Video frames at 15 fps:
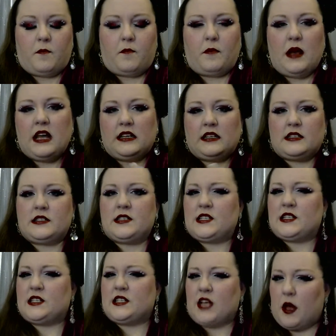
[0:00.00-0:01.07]
But
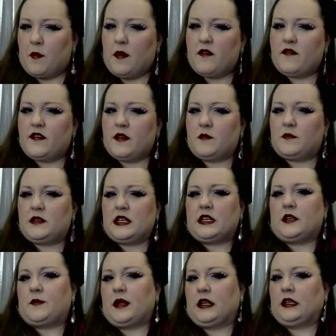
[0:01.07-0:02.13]
some of them
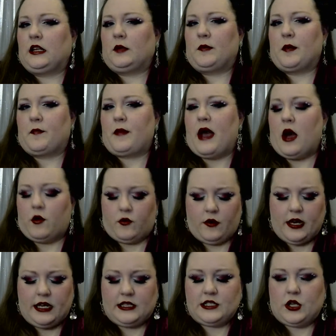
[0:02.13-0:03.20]
tend to be a little bit
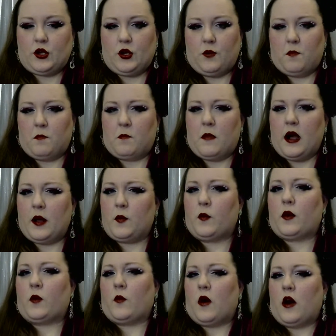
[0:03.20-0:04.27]
powdery, so you might
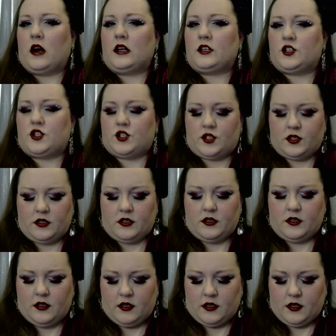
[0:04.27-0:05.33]
want to watch
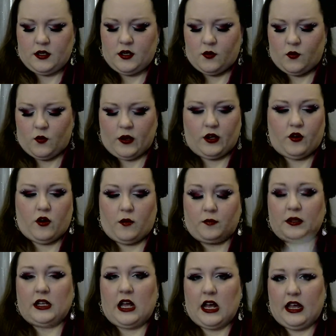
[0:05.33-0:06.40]
when you're
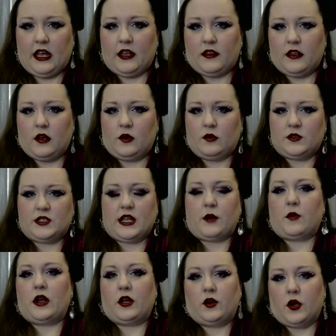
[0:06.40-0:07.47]
applying those. That
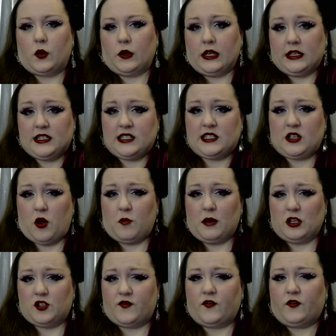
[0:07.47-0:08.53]
way you don't get so
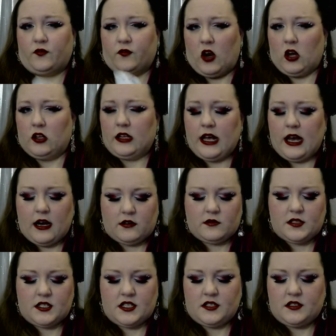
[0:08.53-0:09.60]
much
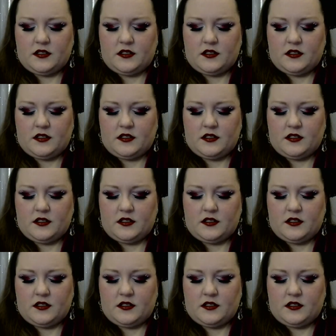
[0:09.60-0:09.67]
fallout.